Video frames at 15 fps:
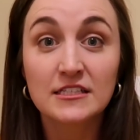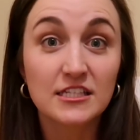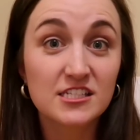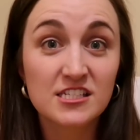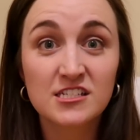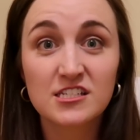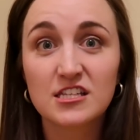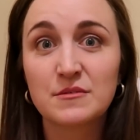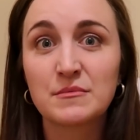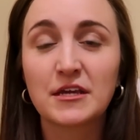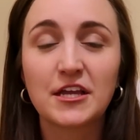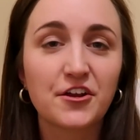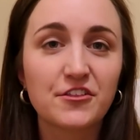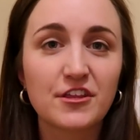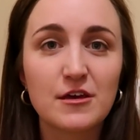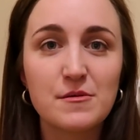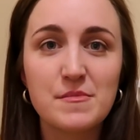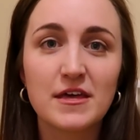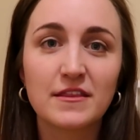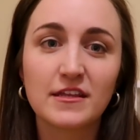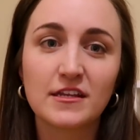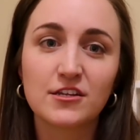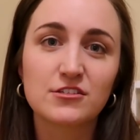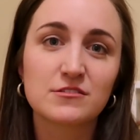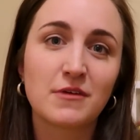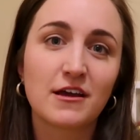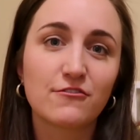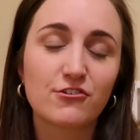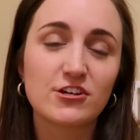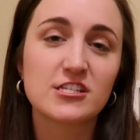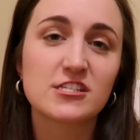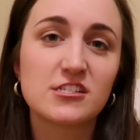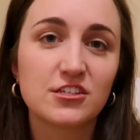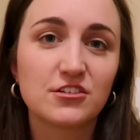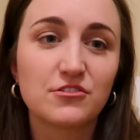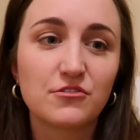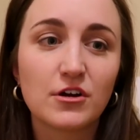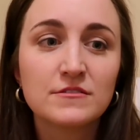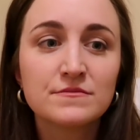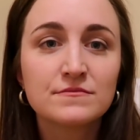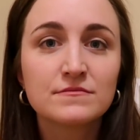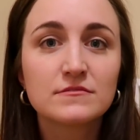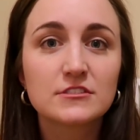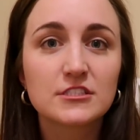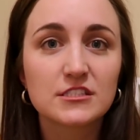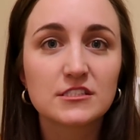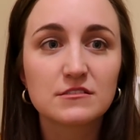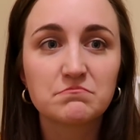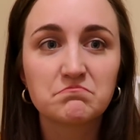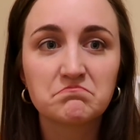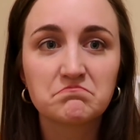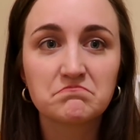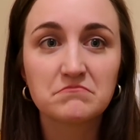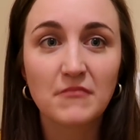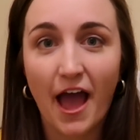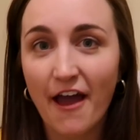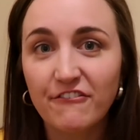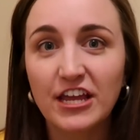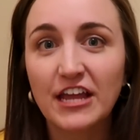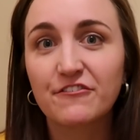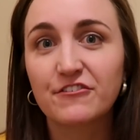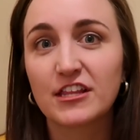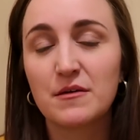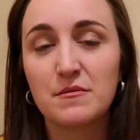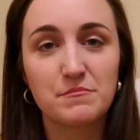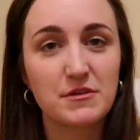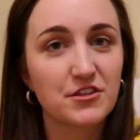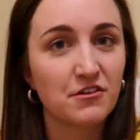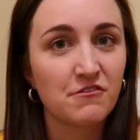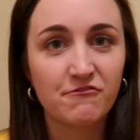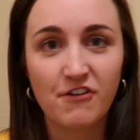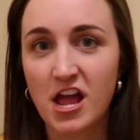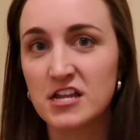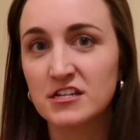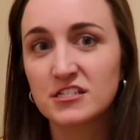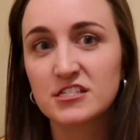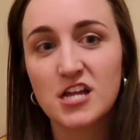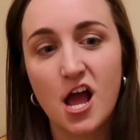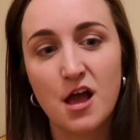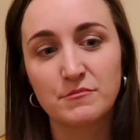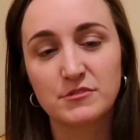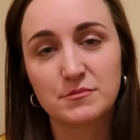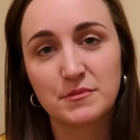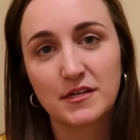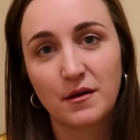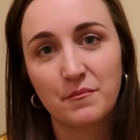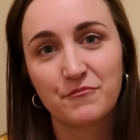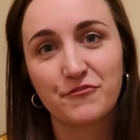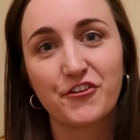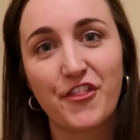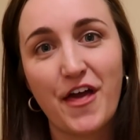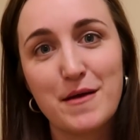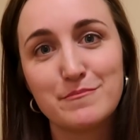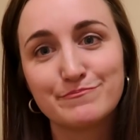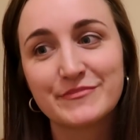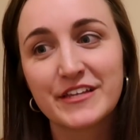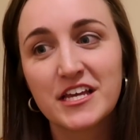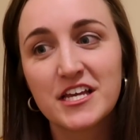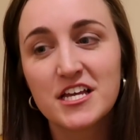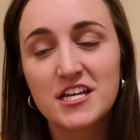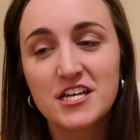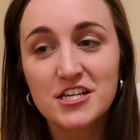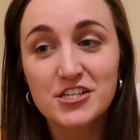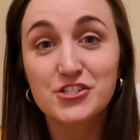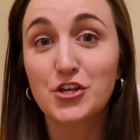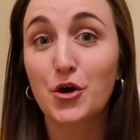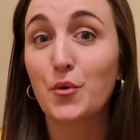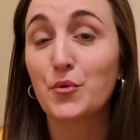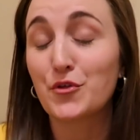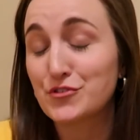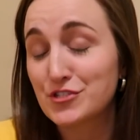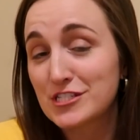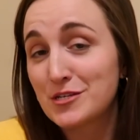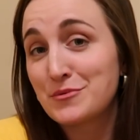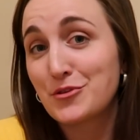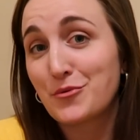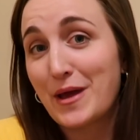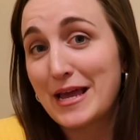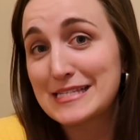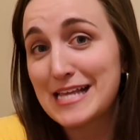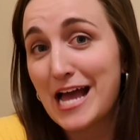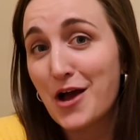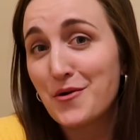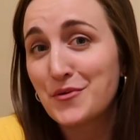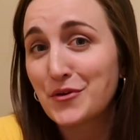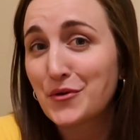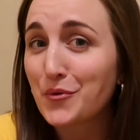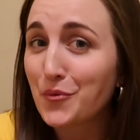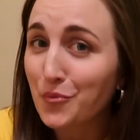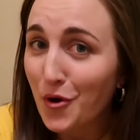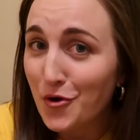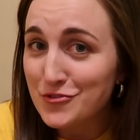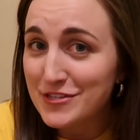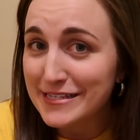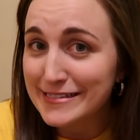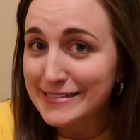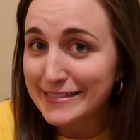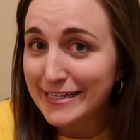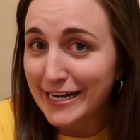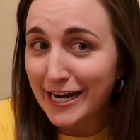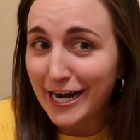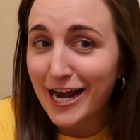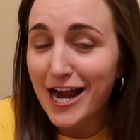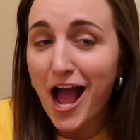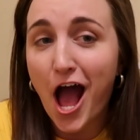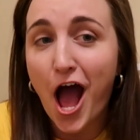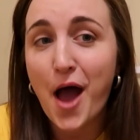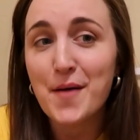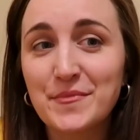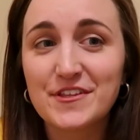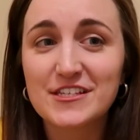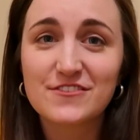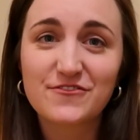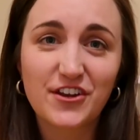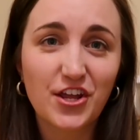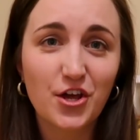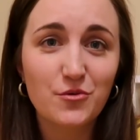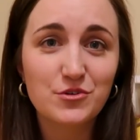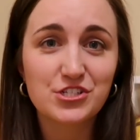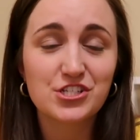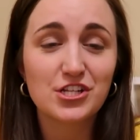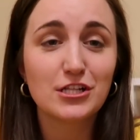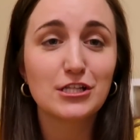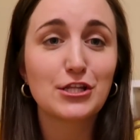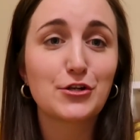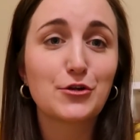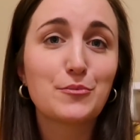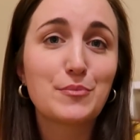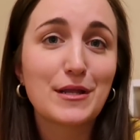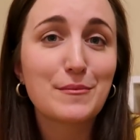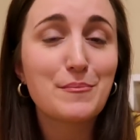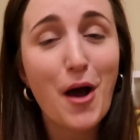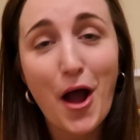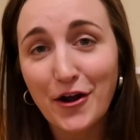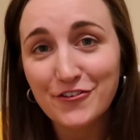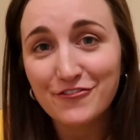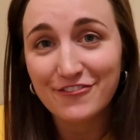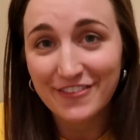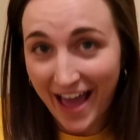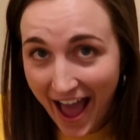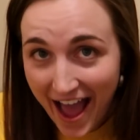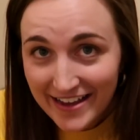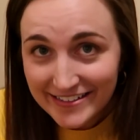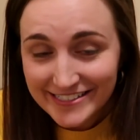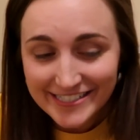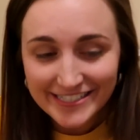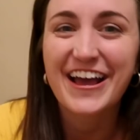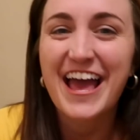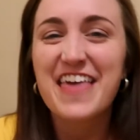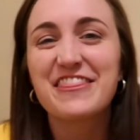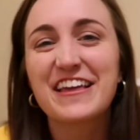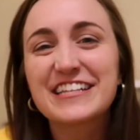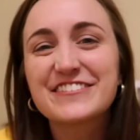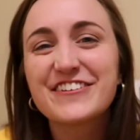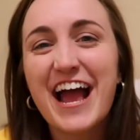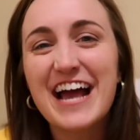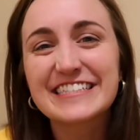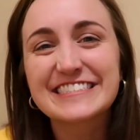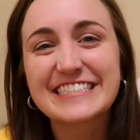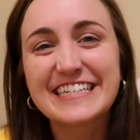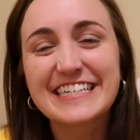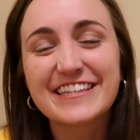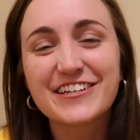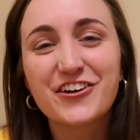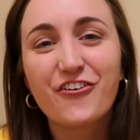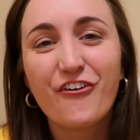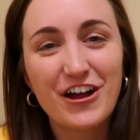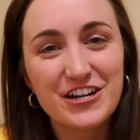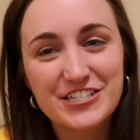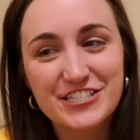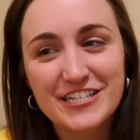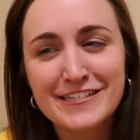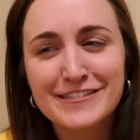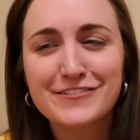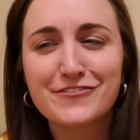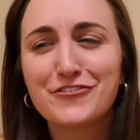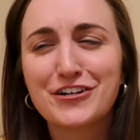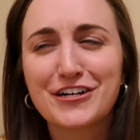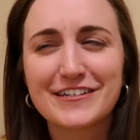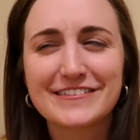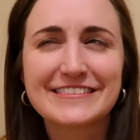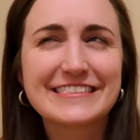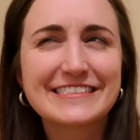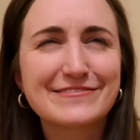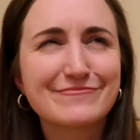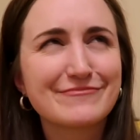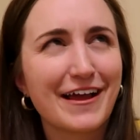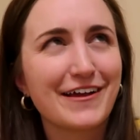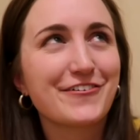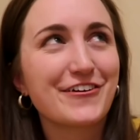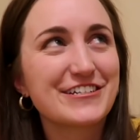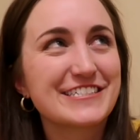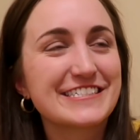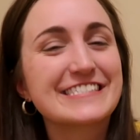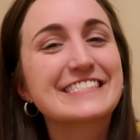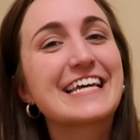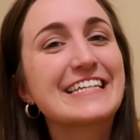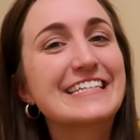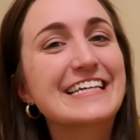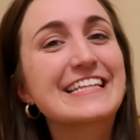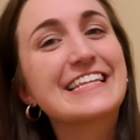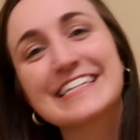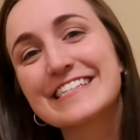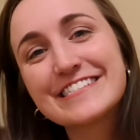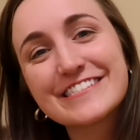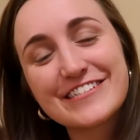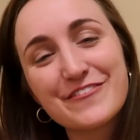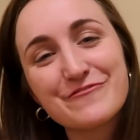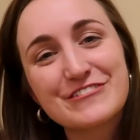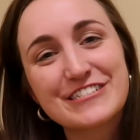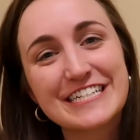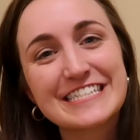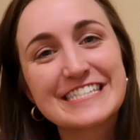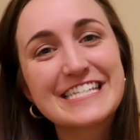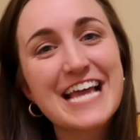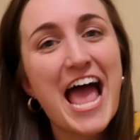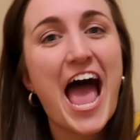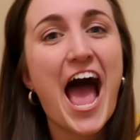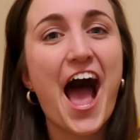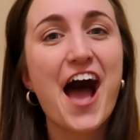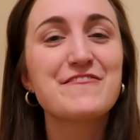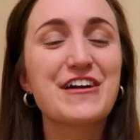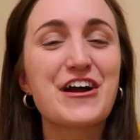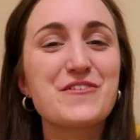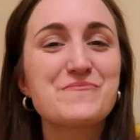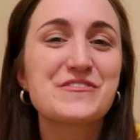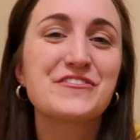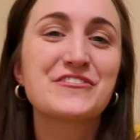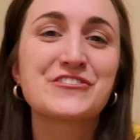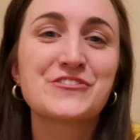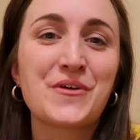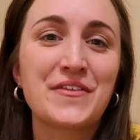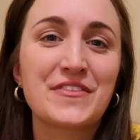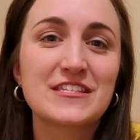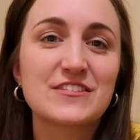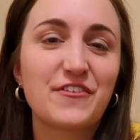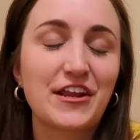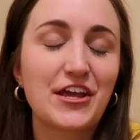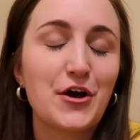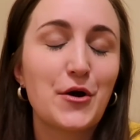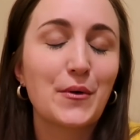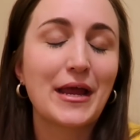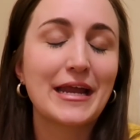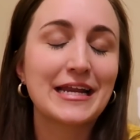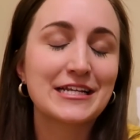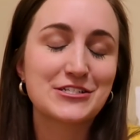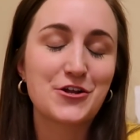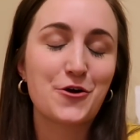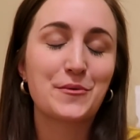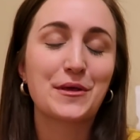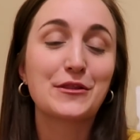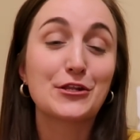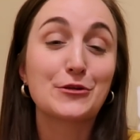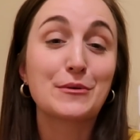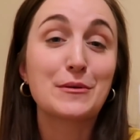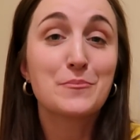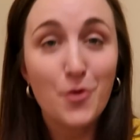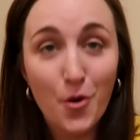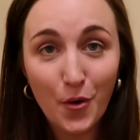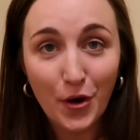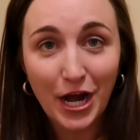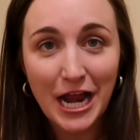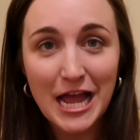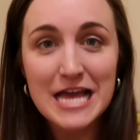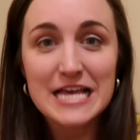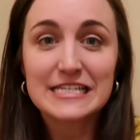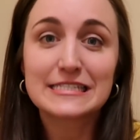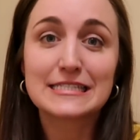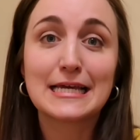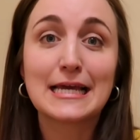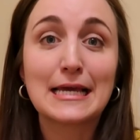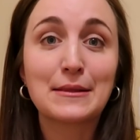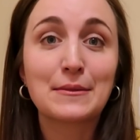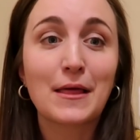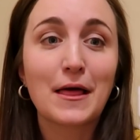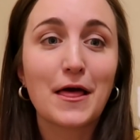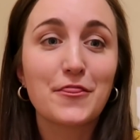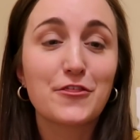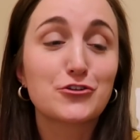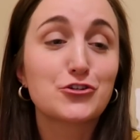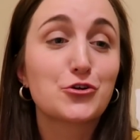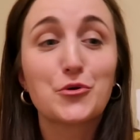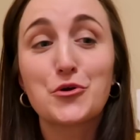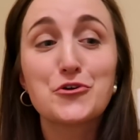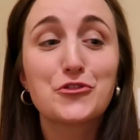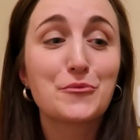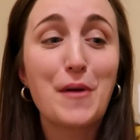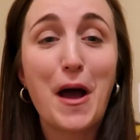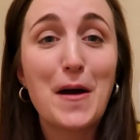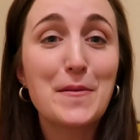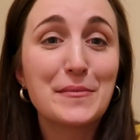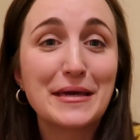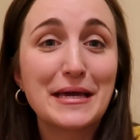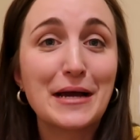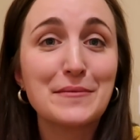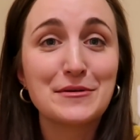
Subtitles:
Listen to them, hear them, and then use my voice to just advocate for them, be their friend, speak up for them. So those are some of the ways I want to grow this year. This video was just a little bit a part of that. Thanks for asking the questions, or not questions, sending the assumptions. I hope you enjoyed this video, getting to know me a little bit more, seeing the truth about me.